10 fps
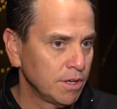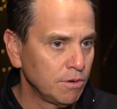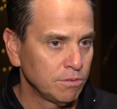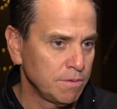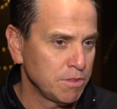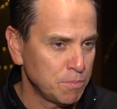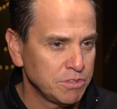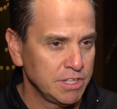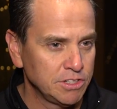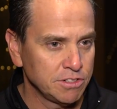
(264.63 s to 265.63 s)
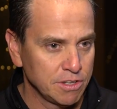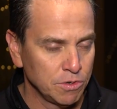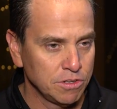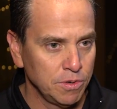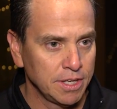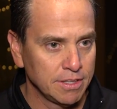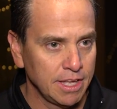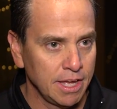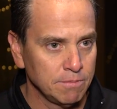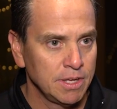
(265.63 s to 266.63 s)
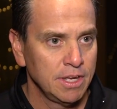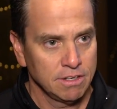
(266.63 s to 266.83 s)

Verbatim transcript: you know, some of the procedures that we're doing in the game